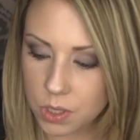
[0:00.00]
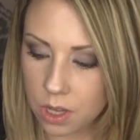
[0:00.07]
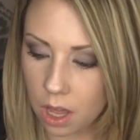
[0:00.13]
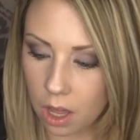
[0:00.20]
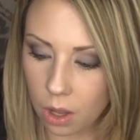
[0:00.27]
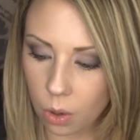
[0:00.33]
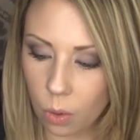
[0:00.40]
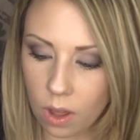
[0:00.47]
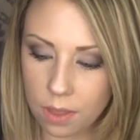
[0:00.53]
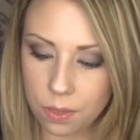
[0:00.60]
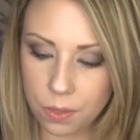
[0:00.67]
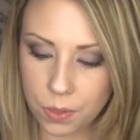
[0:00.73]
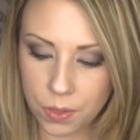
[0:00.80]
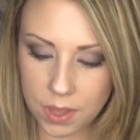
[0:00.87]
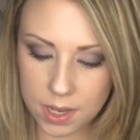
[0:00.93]
so
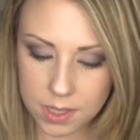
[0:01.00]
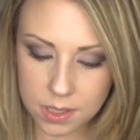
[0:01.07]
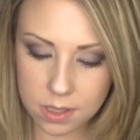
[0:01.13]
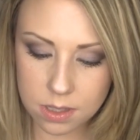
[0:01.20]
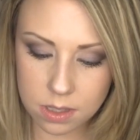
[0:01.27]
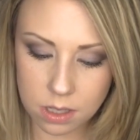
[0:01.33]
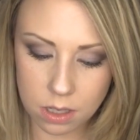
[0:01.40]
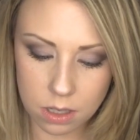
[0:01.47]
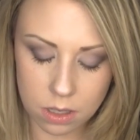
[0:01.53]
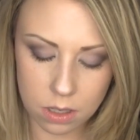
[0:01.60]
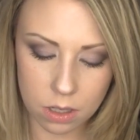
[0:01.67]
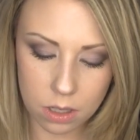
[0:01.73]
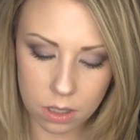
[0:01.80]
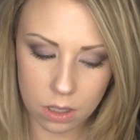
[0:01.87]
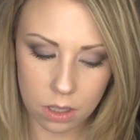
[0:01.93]
this
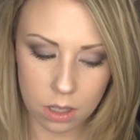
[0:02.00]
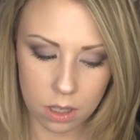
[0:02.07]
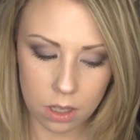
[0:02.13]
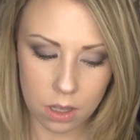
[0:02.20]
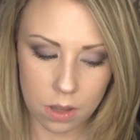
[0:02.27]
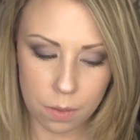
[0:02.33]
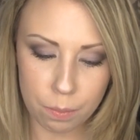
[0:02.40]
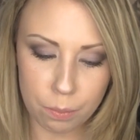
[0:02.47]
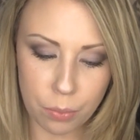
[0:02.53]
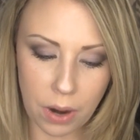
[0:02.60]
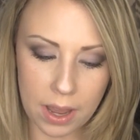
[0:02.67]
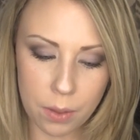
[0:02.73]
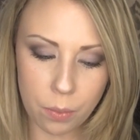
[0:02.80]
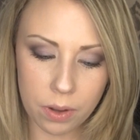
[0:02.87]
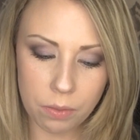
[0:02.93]

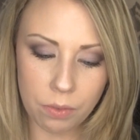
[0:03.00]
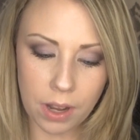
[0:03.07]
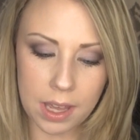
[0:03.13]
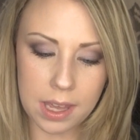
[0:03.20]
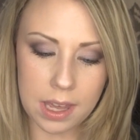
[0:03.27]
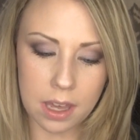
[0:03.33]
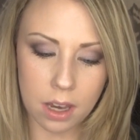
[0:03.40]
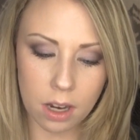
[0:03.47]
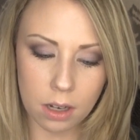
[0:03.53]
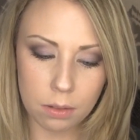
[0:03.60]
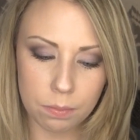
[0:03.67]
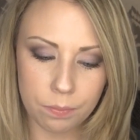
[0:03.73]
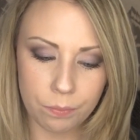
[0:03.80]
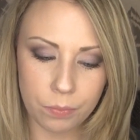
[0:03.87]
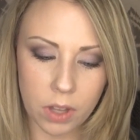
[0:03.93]
bright one right
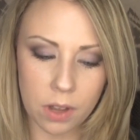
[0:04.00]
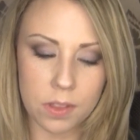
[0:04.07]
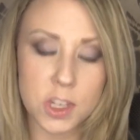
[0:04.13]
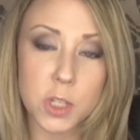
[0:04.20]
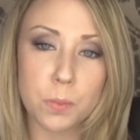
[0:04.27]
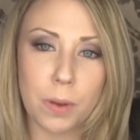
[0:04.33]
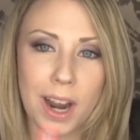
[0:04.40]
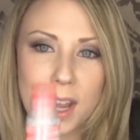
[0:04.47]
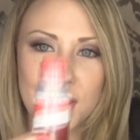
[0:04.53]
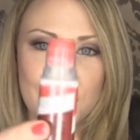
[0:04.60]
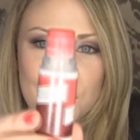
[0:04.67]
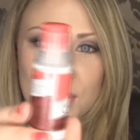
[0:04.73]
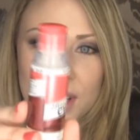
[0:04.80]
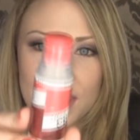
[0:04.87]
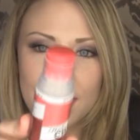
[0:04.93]
here, or this
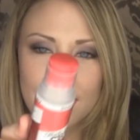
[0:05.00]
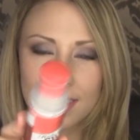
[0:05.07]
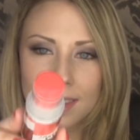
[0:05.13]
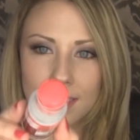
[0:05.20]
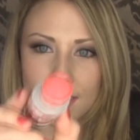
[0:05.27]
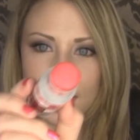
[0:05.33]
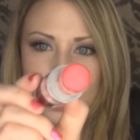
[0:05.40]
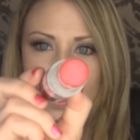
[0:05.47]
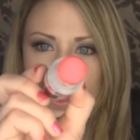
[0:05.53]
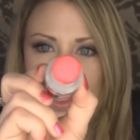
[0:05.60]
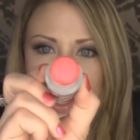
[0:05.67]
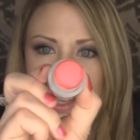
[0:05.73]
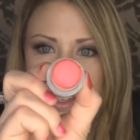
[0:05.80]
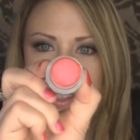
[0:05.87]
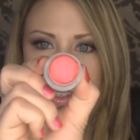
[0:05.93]
brighter one like
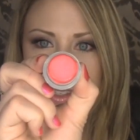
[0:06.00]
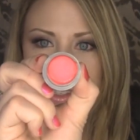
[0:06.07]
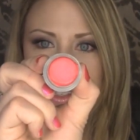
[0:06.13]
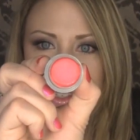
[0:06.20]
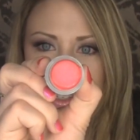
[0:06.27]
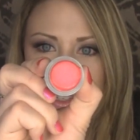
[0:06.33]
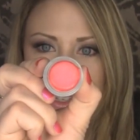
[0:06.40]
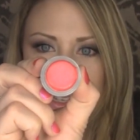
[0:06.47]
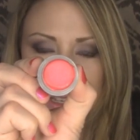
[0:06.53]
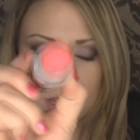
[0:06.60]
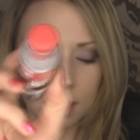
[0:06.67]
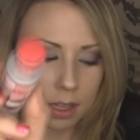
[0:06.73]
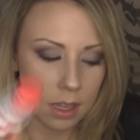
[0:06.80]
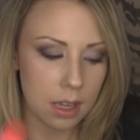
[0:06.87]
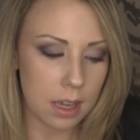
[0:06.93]
this,
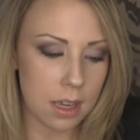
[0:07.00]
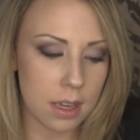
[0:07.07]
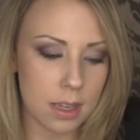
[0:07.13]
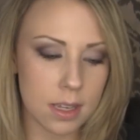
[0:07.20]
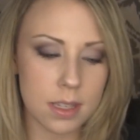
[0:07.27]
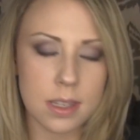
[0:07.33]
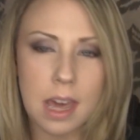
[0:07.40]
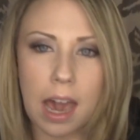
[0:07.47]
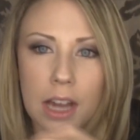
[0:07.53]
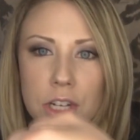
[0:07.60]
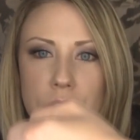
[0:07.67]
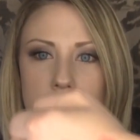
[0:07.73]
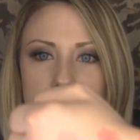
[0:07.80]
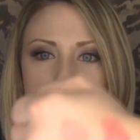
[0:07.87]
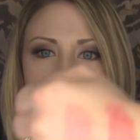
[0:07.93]
is
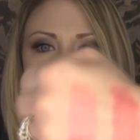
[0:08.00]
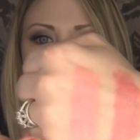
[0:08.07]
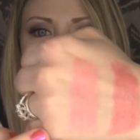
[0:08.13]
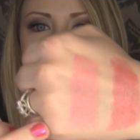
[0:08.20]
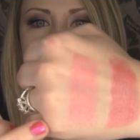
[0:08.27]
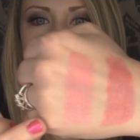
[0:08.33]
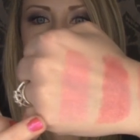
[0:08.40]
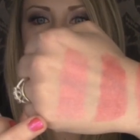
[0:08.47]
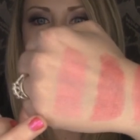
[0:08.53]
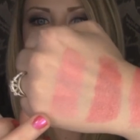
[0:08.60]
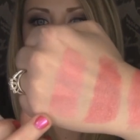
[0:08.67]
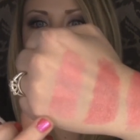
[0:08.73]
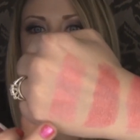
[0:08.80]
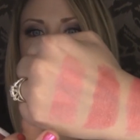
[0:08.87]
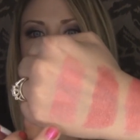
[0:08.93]
actually this
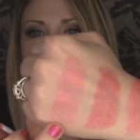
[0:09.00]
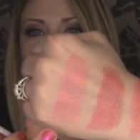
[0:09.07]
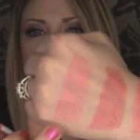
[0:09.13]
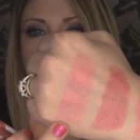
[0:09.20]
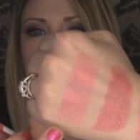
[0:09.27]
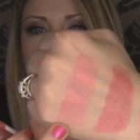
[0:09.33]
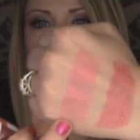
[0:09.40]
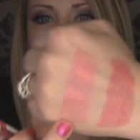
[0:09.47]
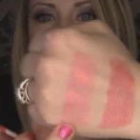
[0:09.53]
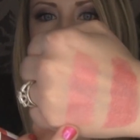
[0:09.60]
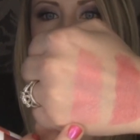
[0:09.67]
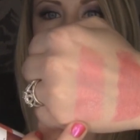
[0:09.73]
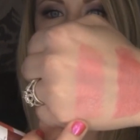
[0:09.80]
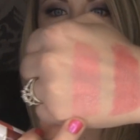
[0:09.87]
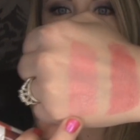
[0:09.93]
very first one right
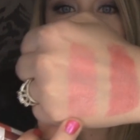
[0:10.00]
here.